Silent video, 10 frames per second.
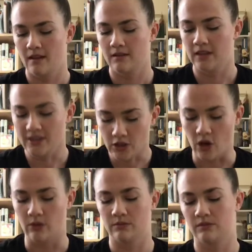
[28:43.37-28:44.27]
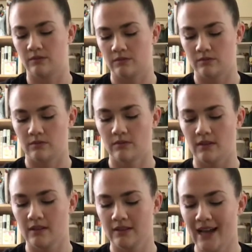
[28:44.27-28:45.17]
Let's go.
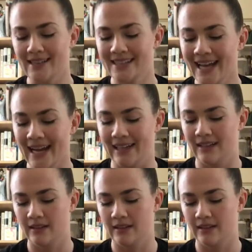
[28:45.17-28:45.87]
Last 10.